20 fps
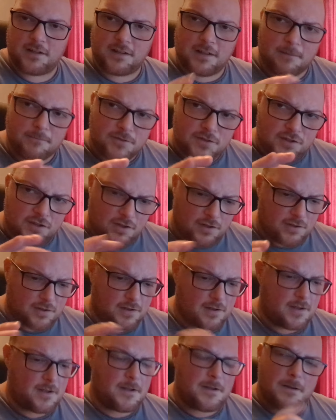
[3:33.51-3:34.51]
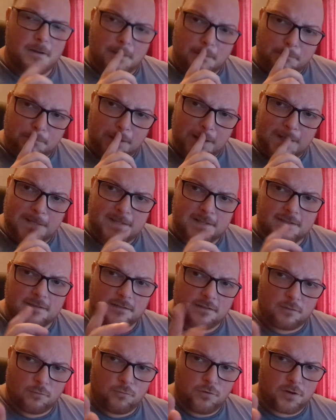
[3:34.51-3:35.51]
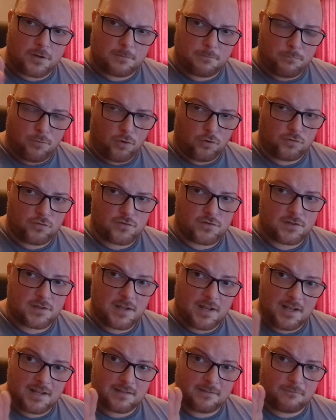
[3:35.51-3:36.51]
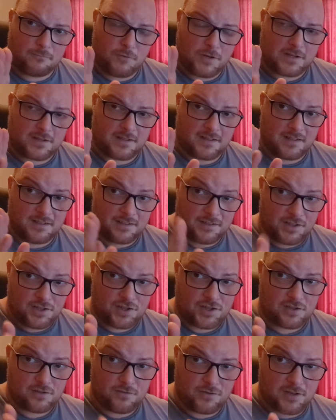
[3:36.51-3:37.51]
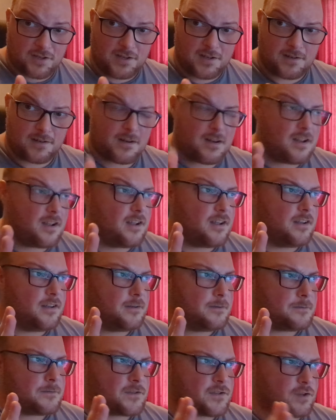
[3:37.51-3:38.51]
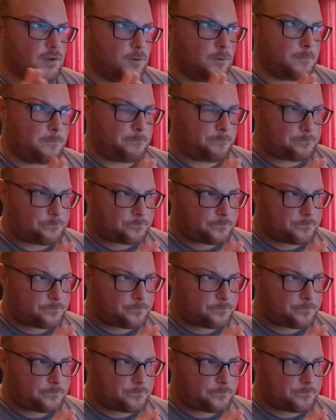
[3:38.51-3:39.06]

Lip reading: And I'm just gonna replace the word bonus with additional here, so